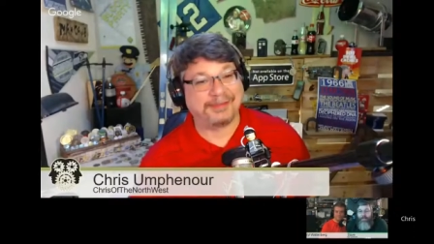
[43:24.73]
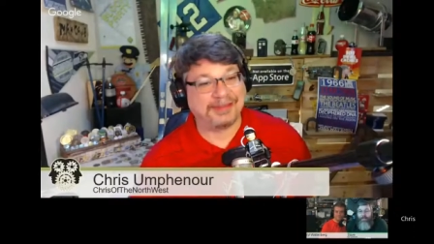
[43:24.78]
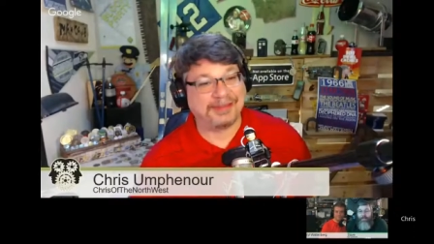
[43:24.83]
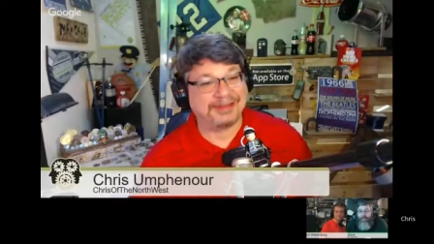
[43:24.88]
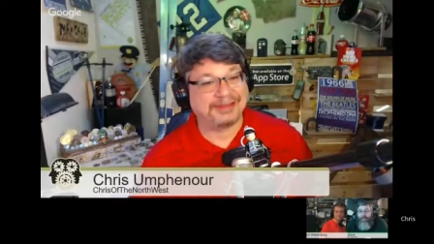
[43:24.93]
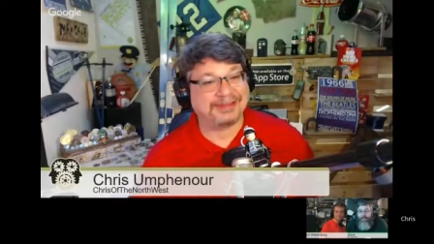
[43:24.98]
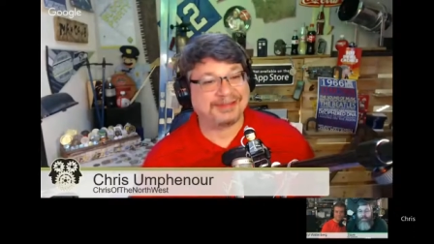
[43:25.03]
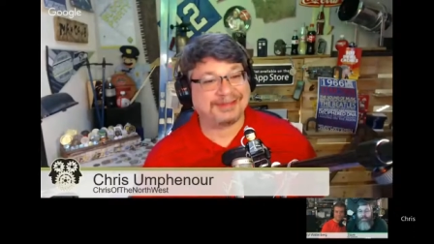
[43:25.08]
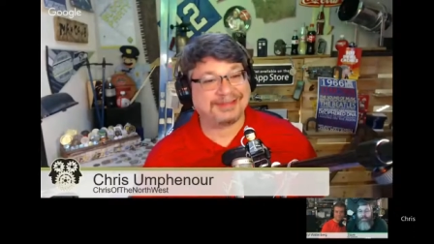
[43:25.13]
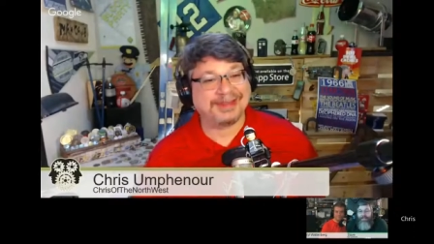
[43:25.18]

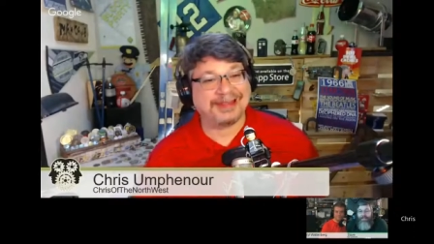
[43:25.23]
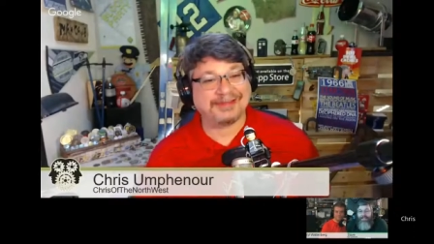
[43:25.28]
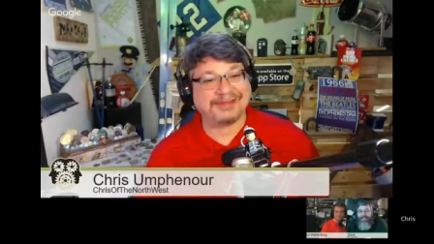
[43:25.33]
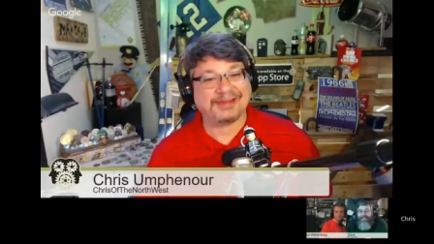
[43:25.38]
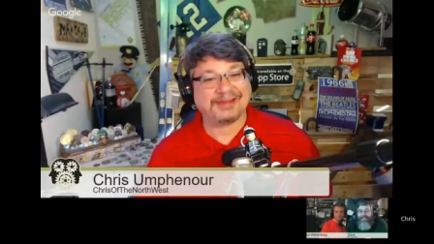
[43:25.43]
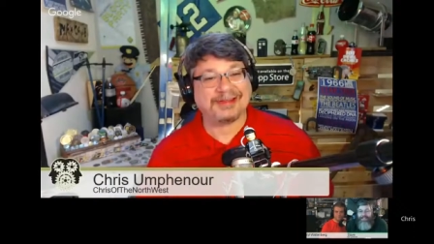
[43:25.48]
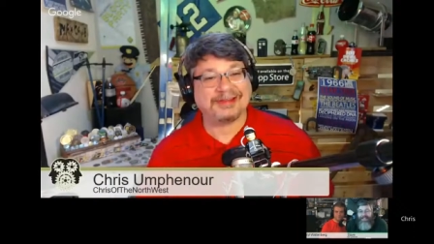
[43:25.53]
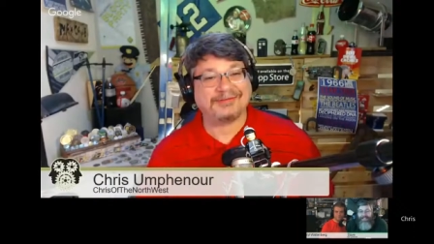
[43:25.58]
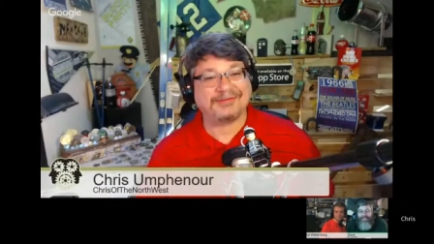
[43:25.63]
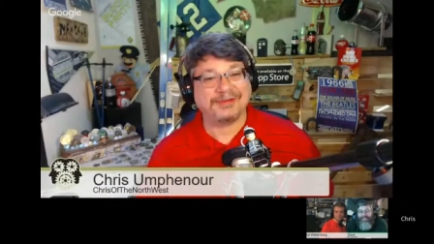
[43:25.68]
That's a
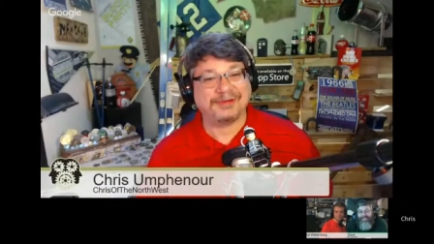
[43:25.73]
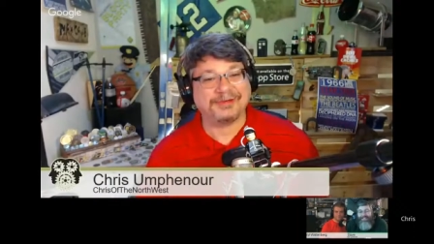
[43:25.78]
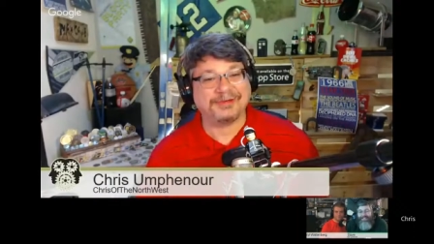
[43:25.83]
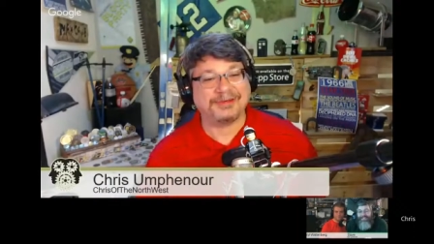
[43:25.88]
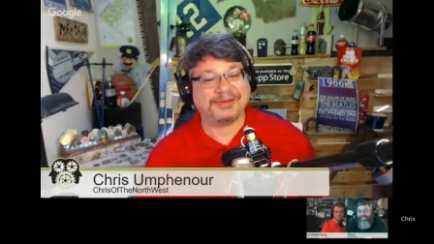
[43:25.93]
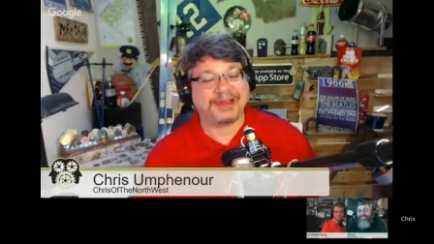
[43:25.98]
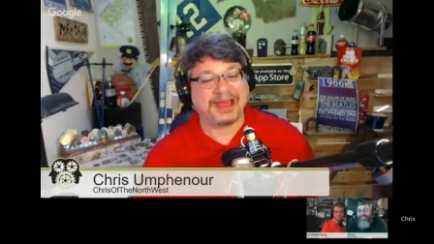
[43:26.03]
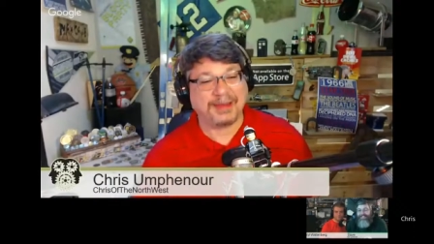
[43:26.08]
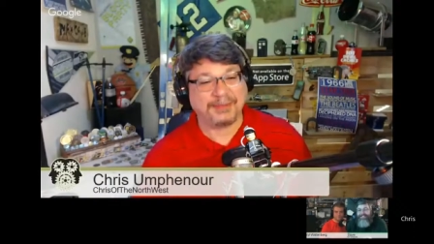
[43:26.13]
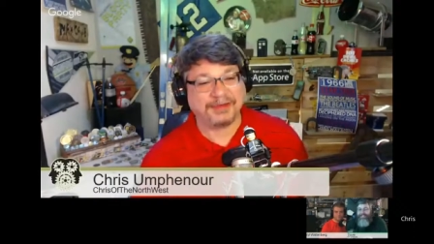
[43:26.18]
confusing
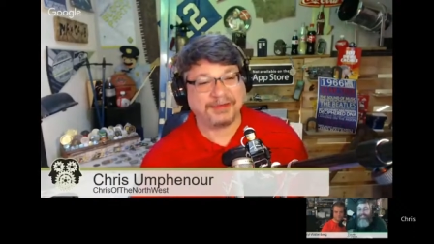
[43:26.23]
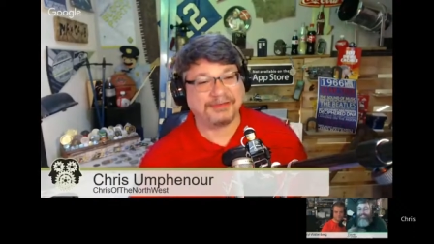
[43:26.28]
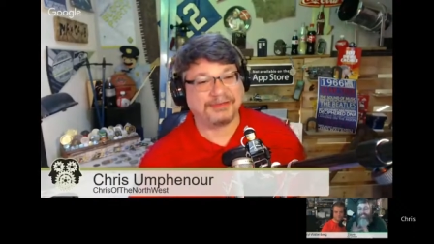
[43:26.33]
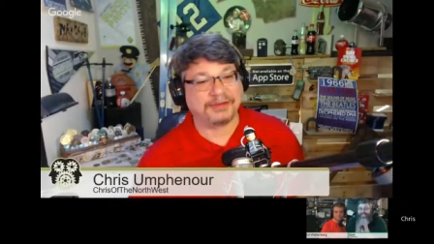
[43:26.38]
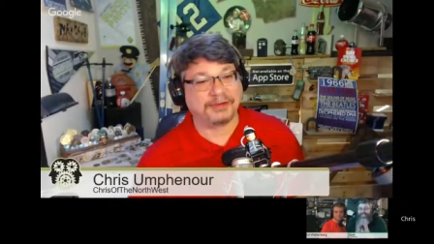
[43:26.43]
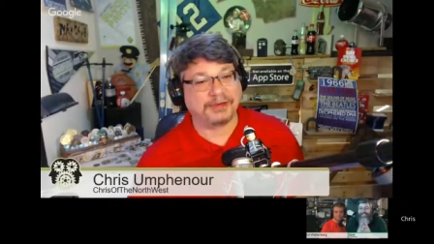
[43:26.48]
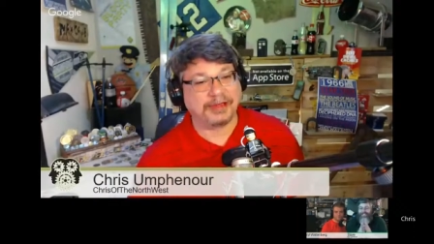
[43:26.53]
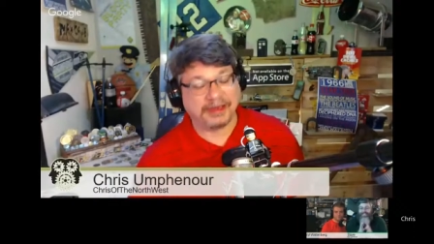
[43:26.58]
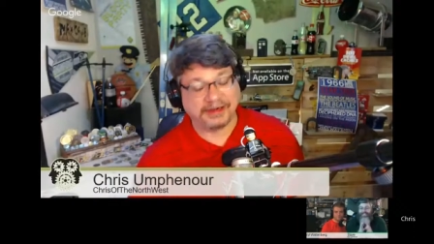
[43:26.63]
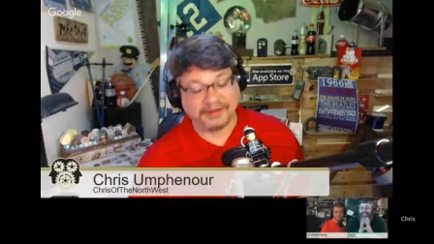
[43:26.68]
topic for
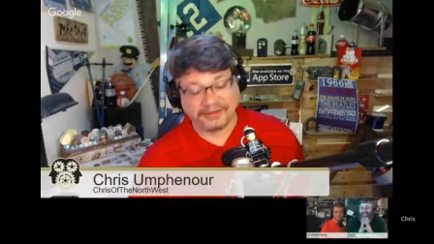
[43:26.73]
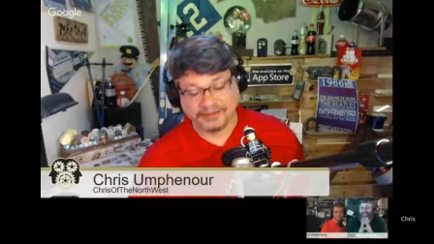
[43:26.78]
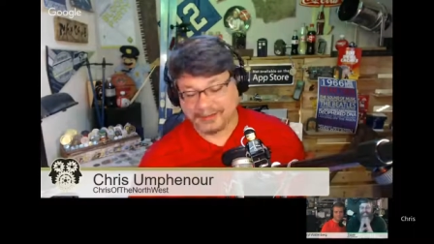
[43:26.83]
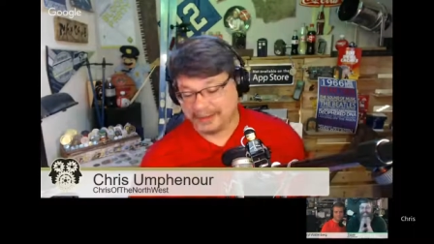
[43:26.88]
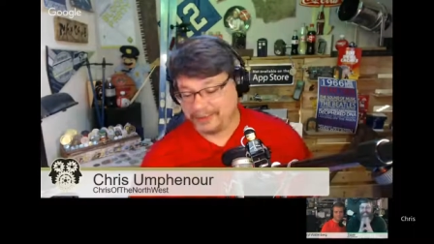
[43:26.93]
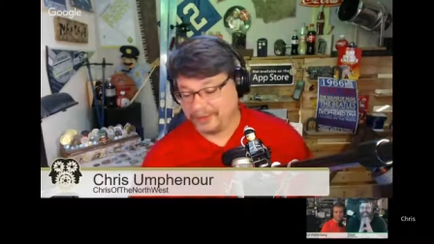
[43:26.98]
a lot of people.